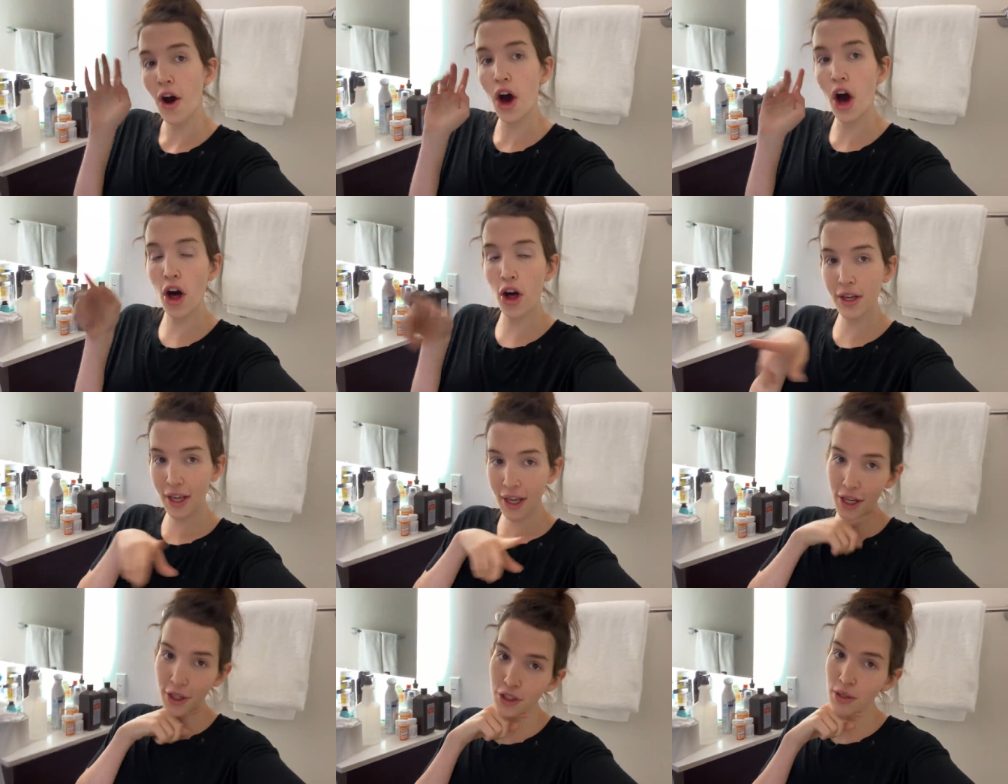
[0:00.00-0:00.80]
I'll
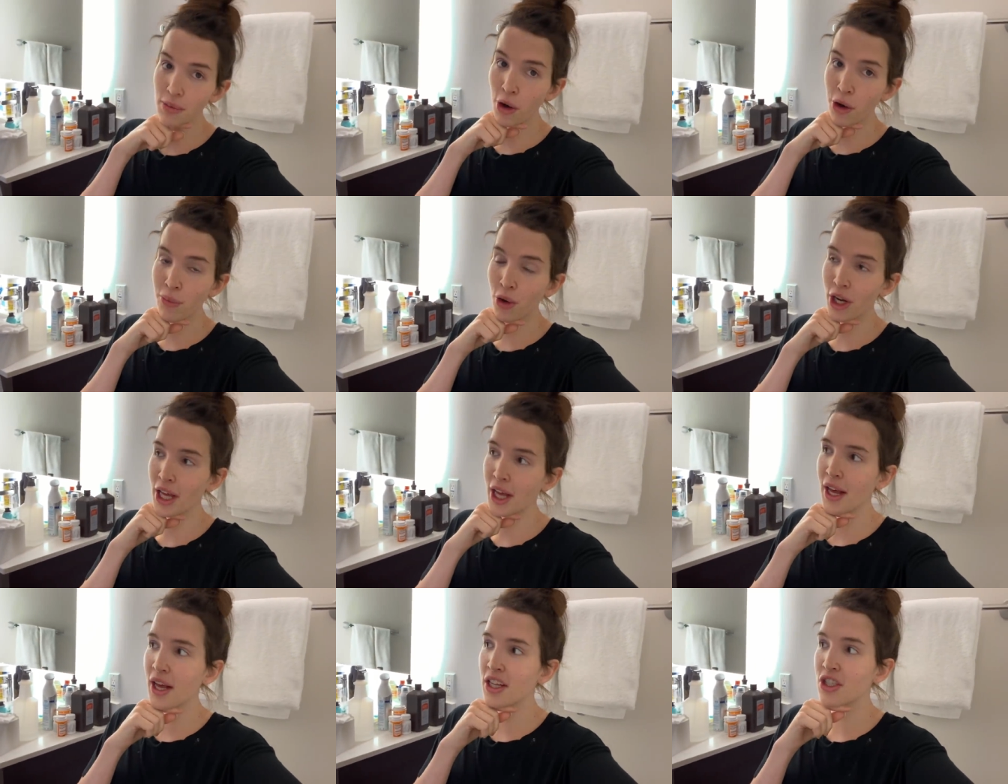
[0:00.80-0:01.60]
get here tomorrow
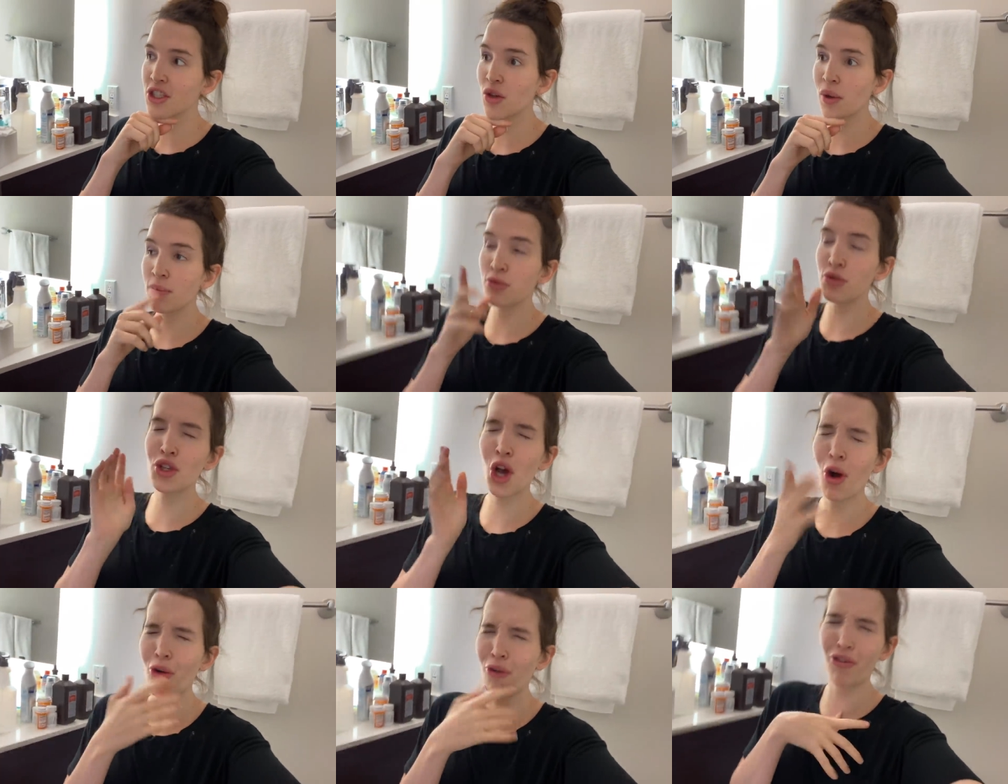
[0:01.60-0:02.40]
morning, so I'm
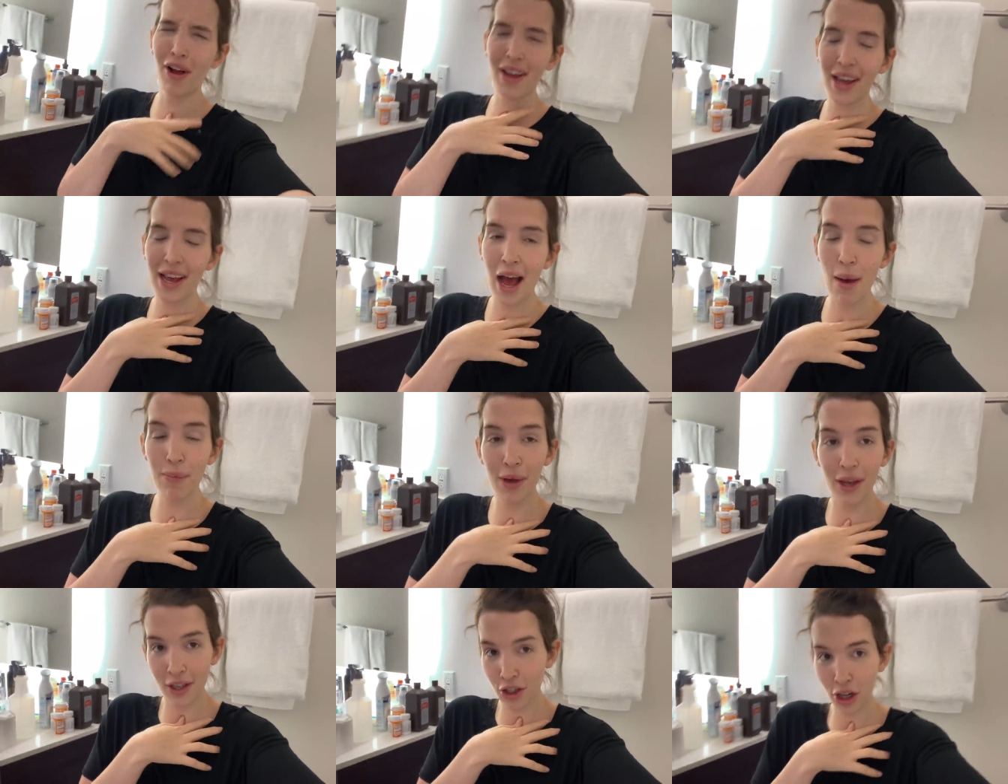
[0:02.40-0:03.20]
so fucking
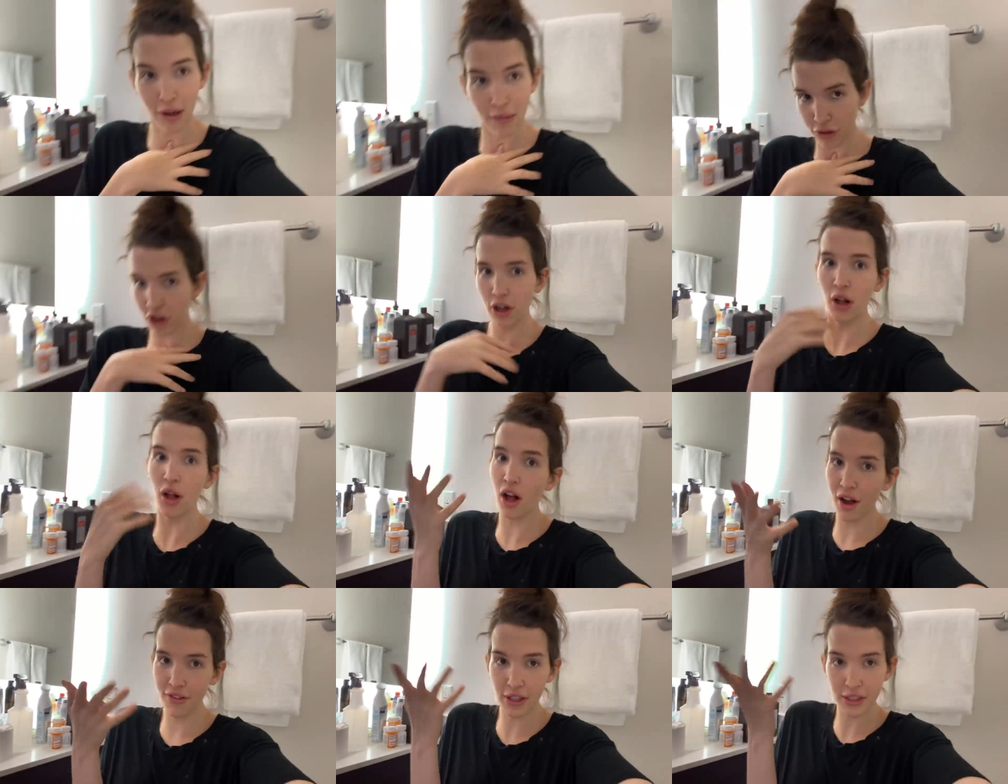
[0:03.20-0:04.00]
happy and
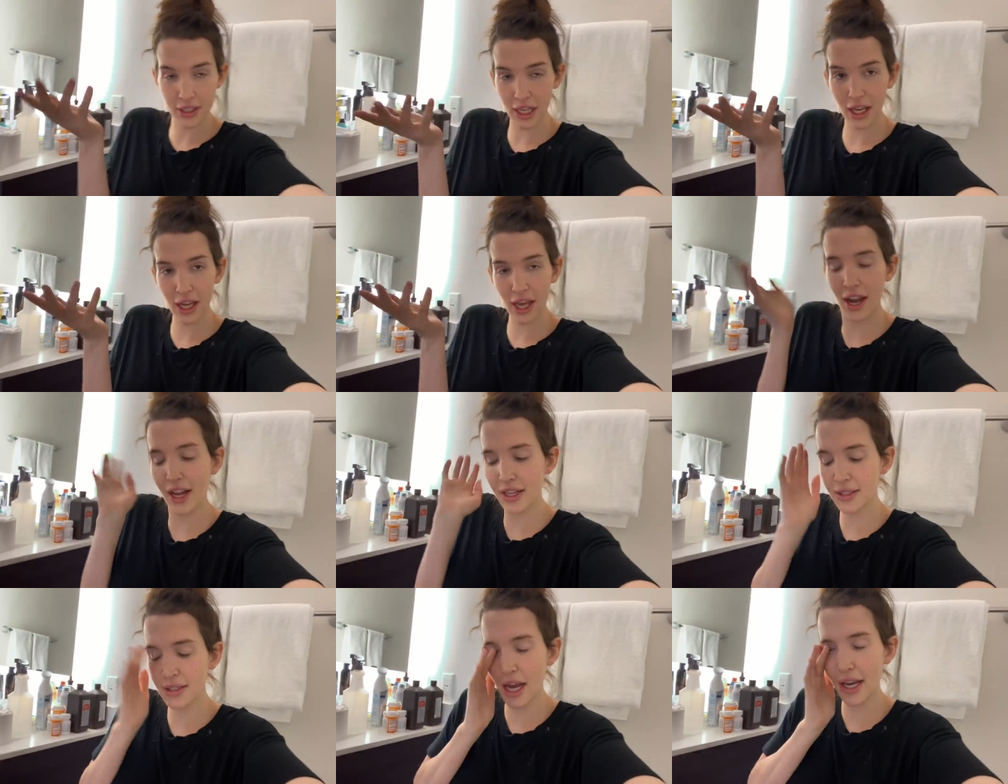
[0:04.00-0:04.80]
grateful, obviously, and
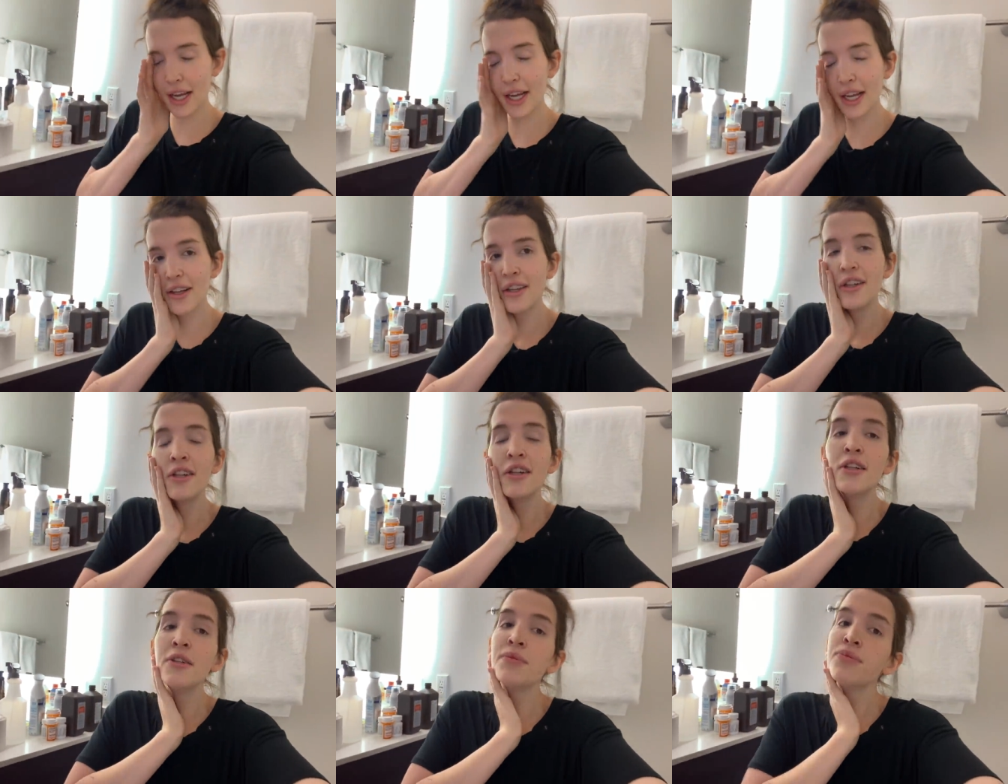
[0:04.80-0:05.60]
excited
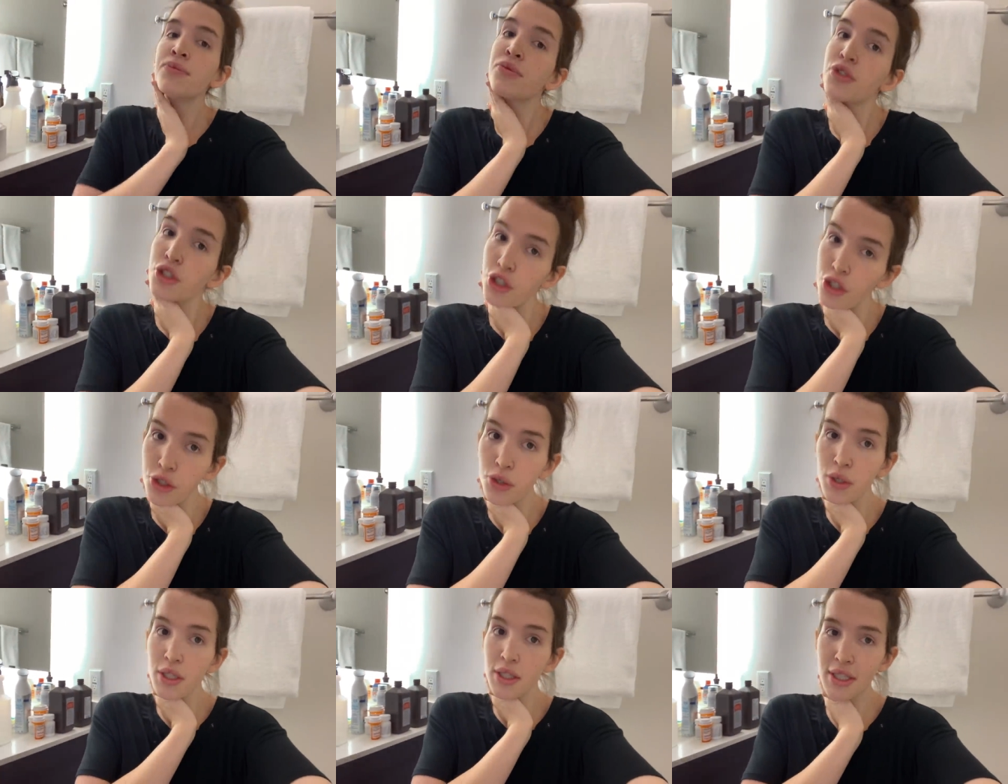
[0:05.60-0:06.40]

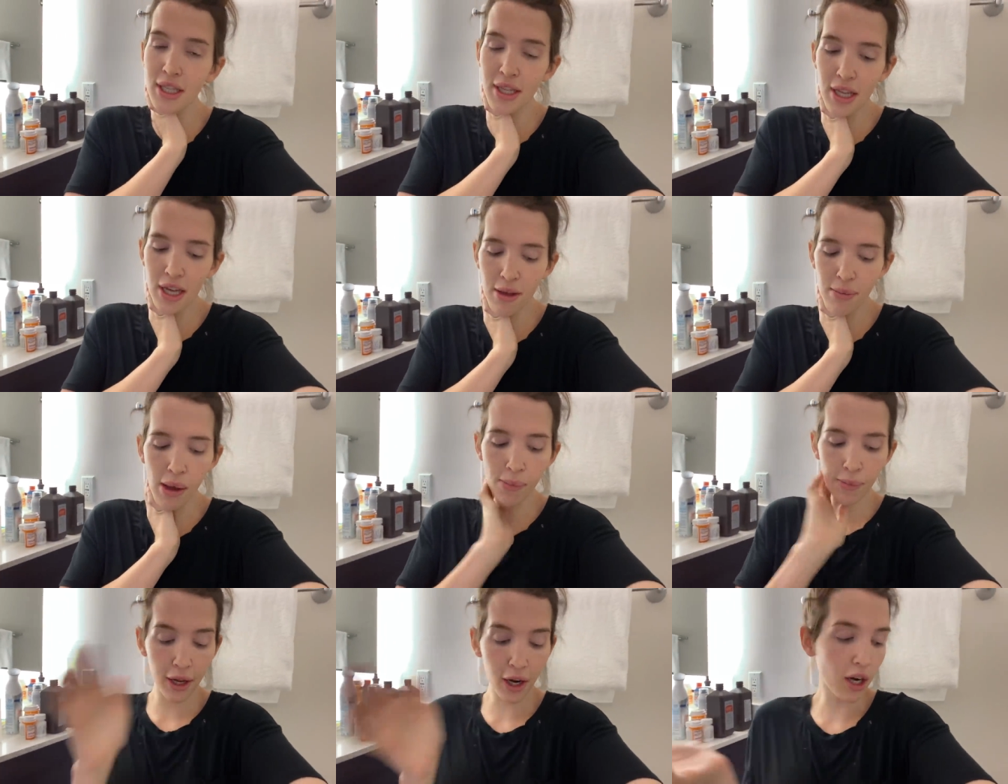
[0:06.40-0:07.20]
to see them.
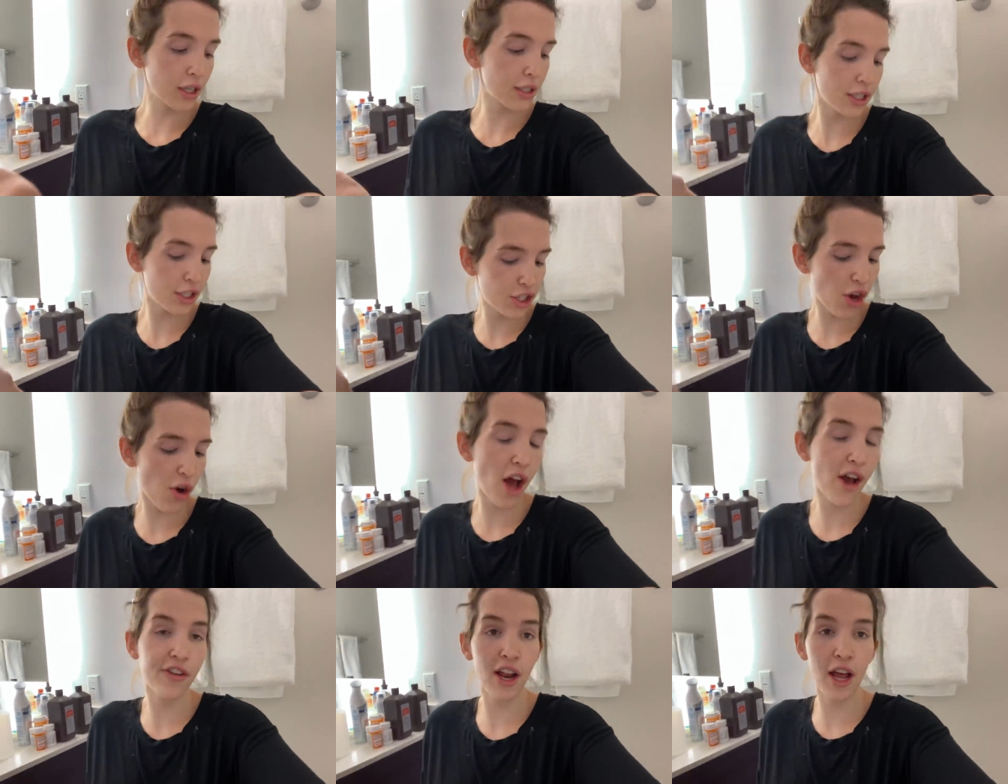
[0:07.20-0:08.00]
I'm like honestly so
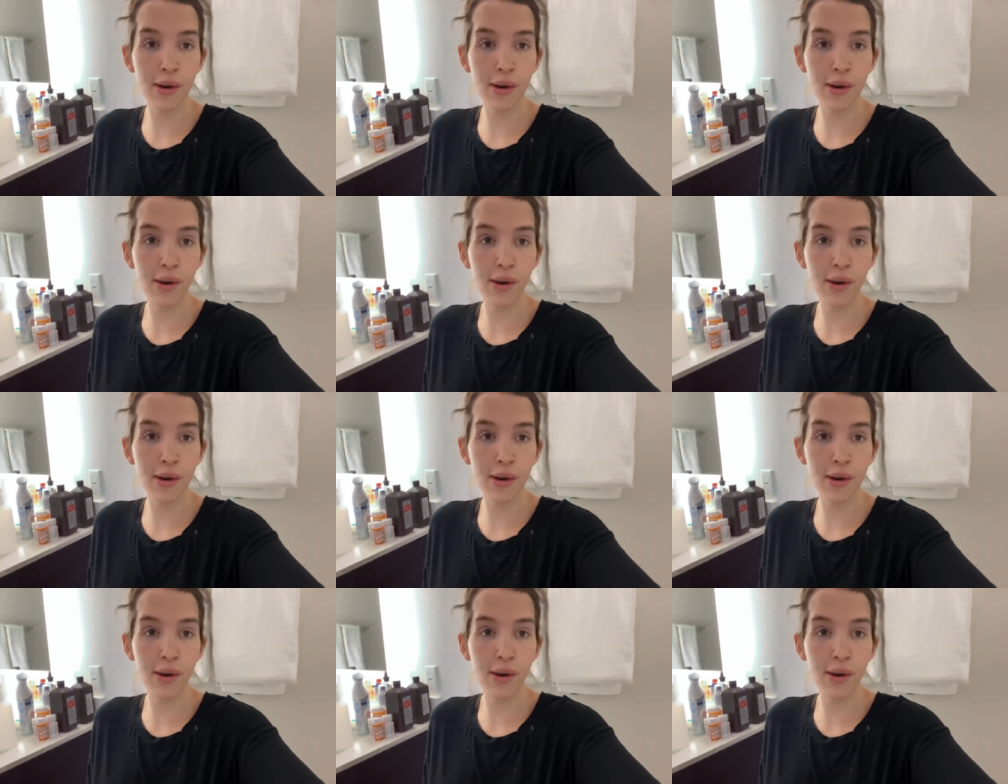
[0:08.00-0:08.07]
high and